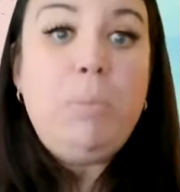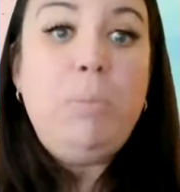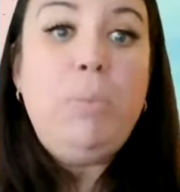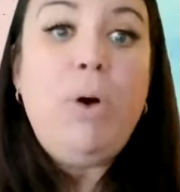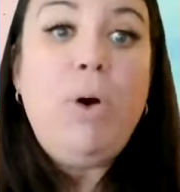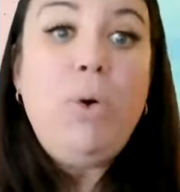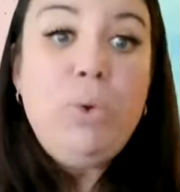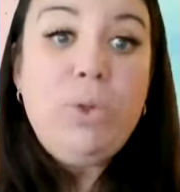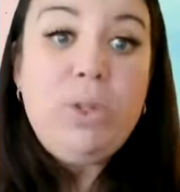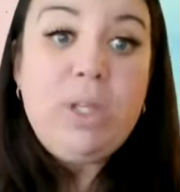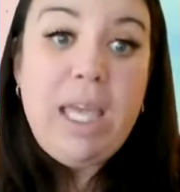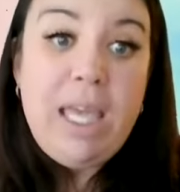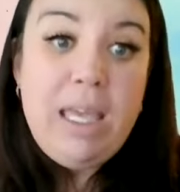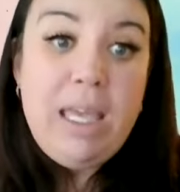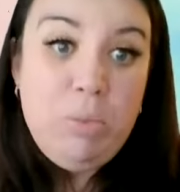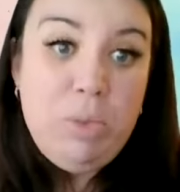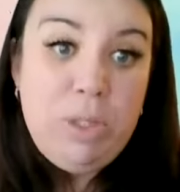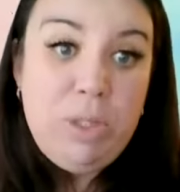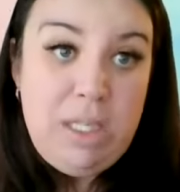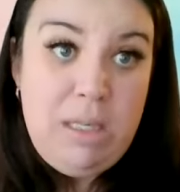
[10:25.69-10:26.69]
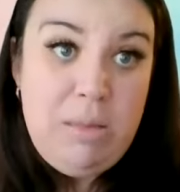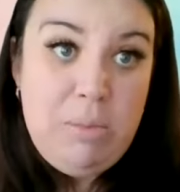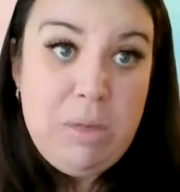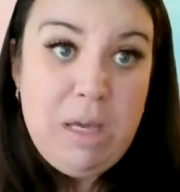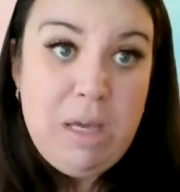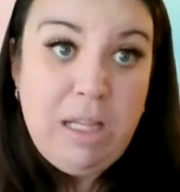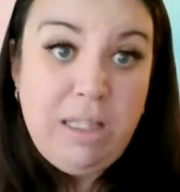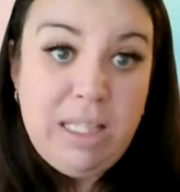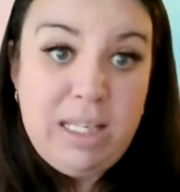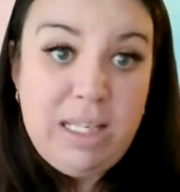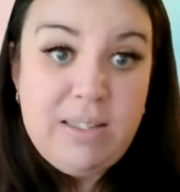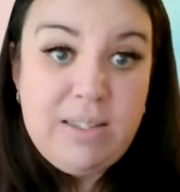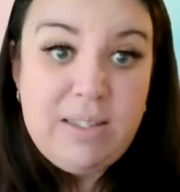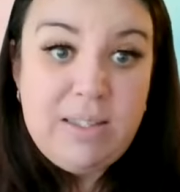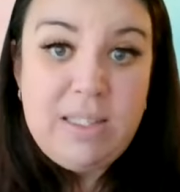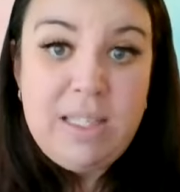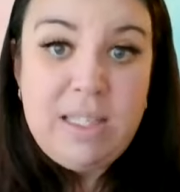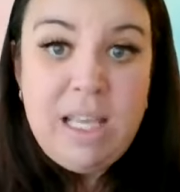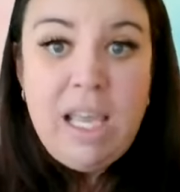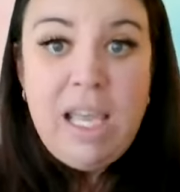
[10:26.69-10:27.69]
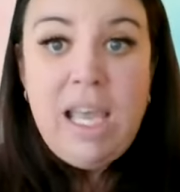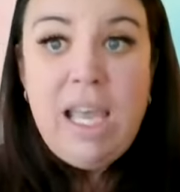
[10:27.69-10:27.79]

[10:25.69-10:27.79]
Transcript: both came with email lists.